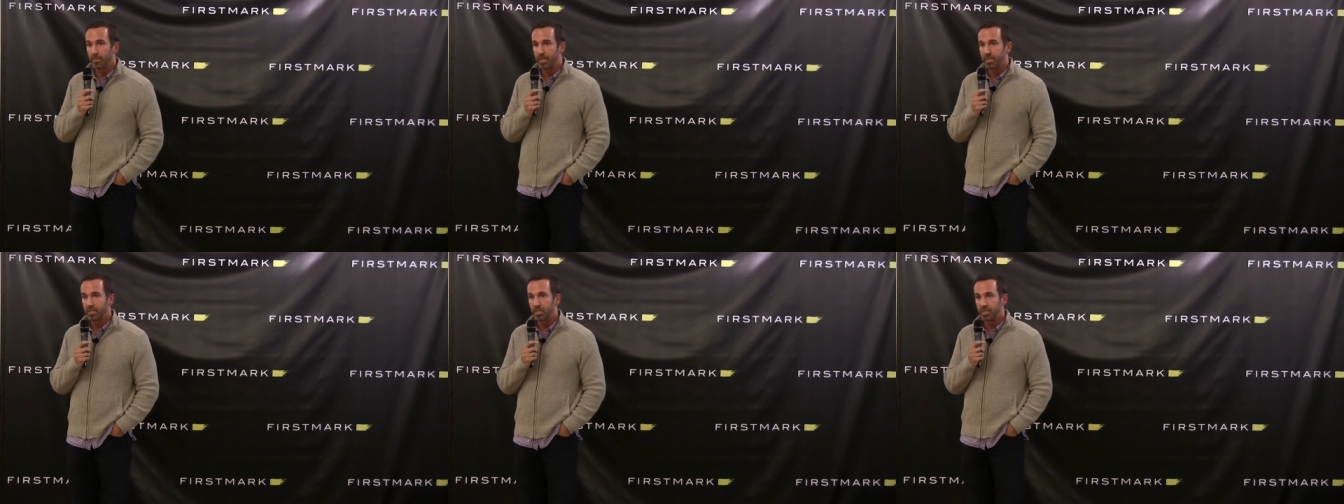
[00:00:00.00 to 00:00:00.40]
I
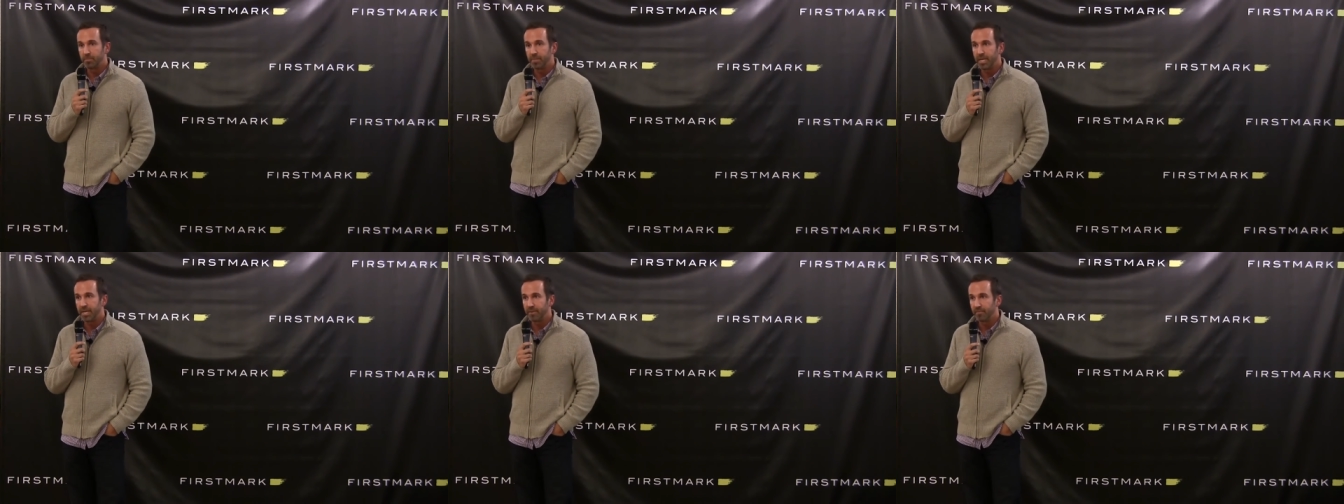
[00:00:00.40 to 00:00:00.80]
mean,
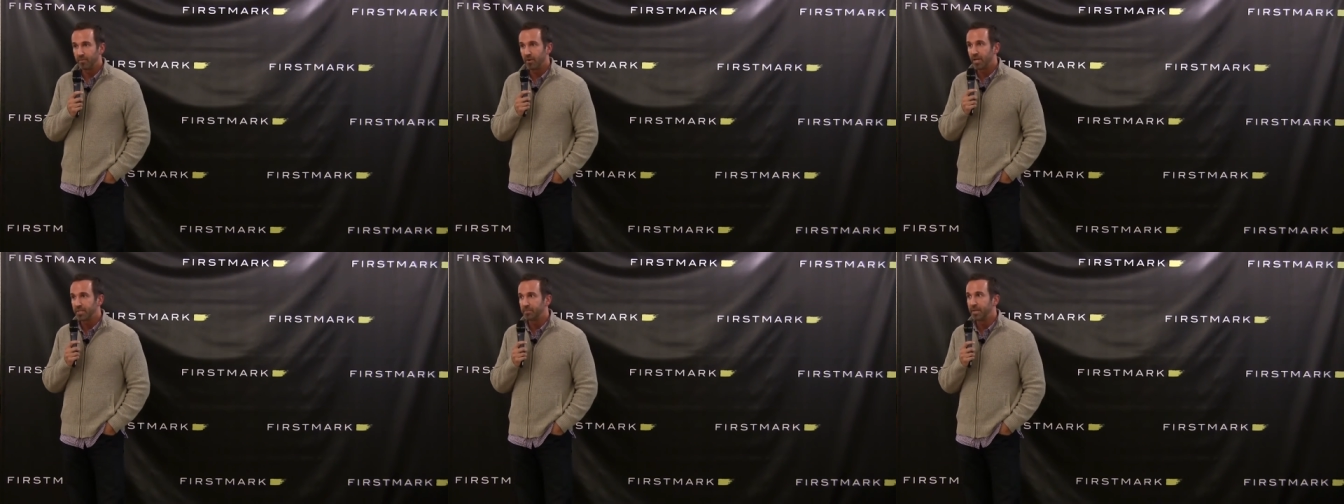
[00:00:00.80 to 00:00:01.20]
just being
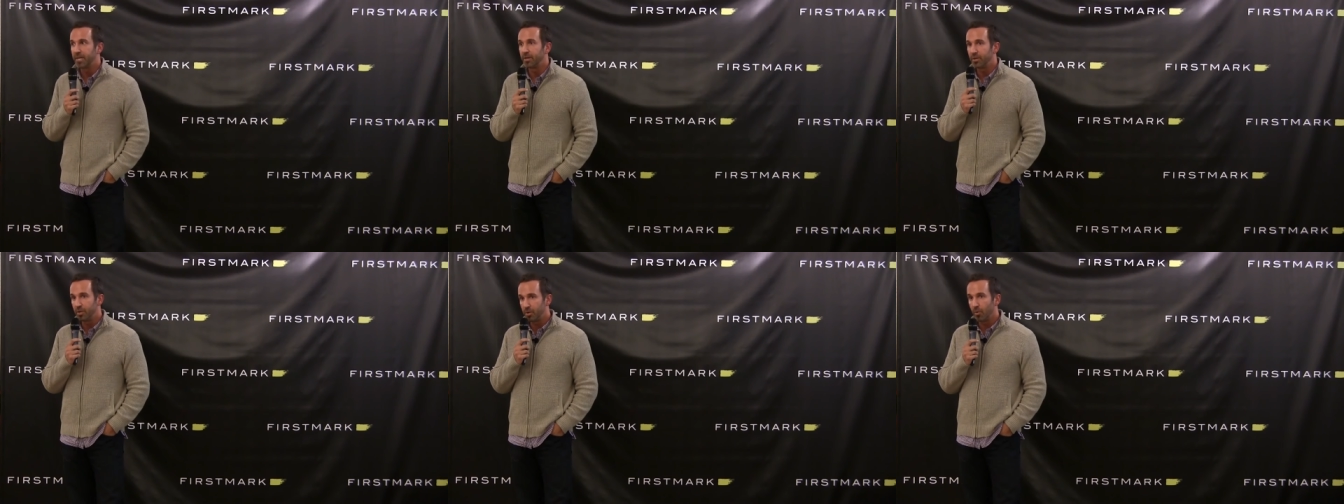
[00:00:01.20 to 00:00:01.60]
for us
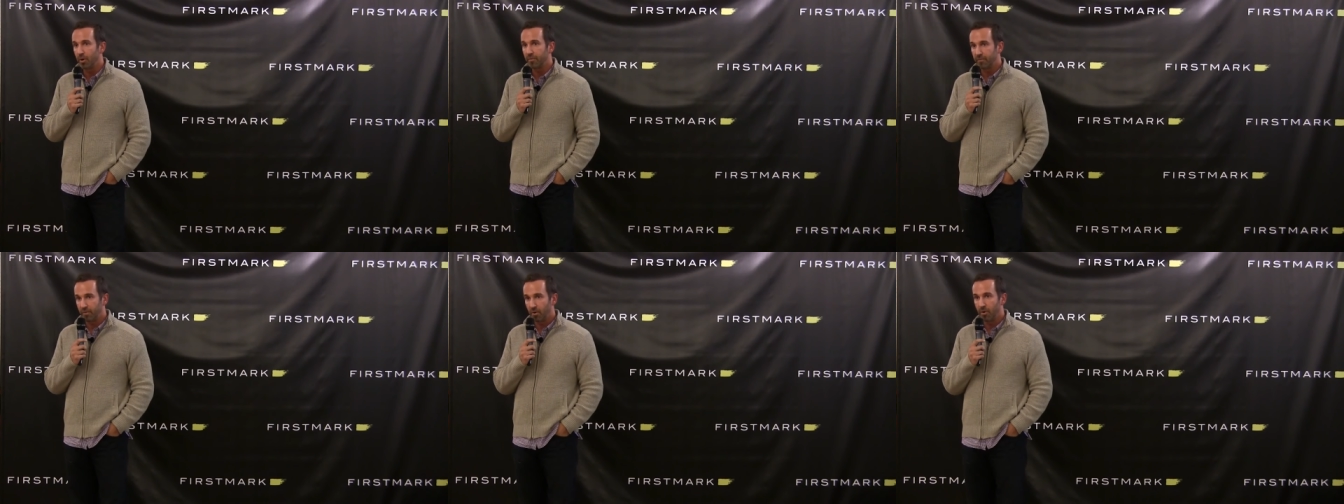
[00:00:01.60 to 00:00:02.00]
being a New
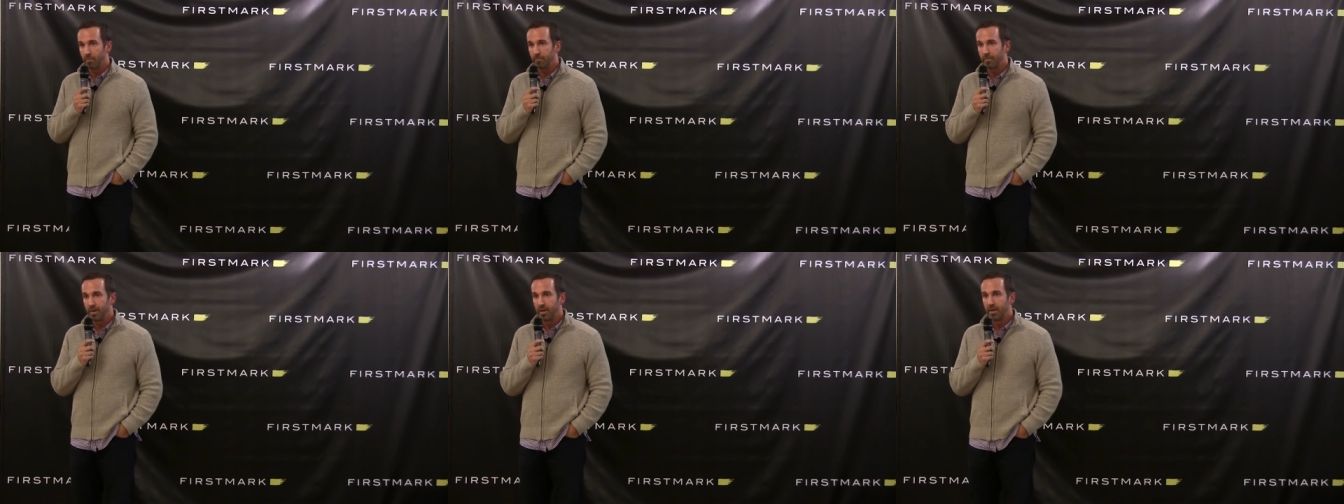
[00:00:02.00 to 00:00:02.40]
York firm,